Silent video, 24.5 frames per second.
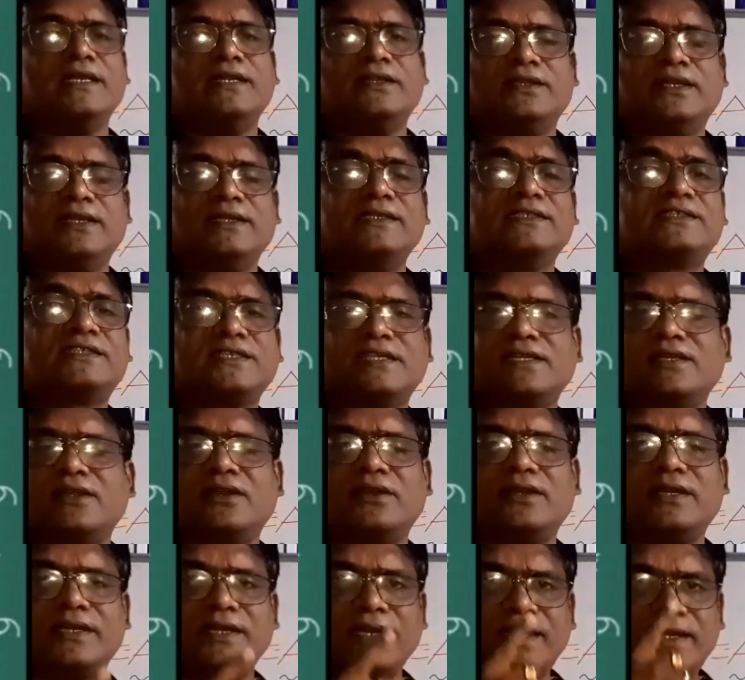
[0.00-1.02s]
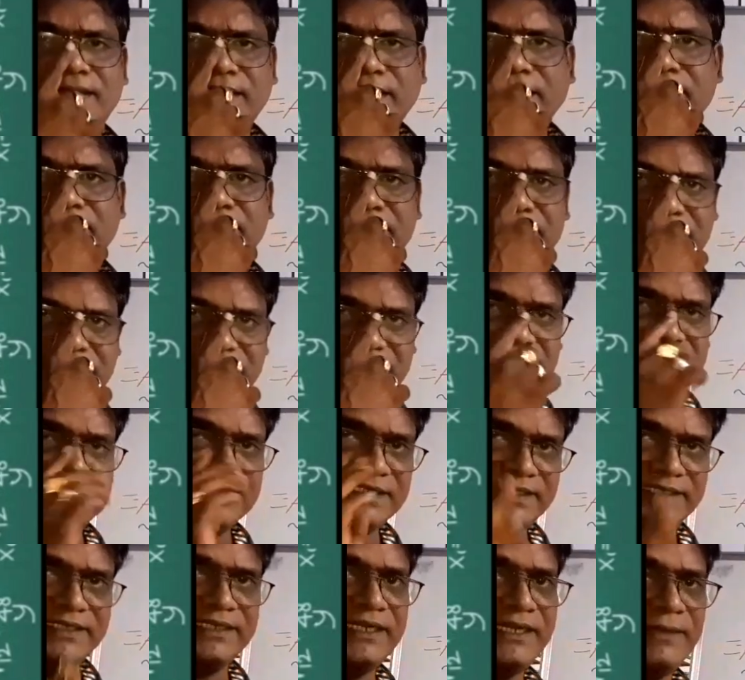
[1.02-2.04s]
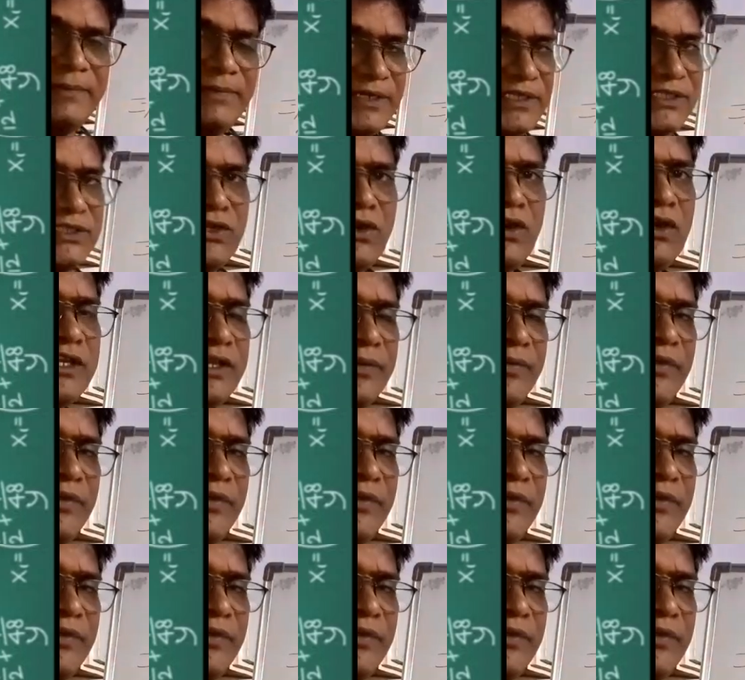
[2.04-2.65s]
That is 360 degree. If it is not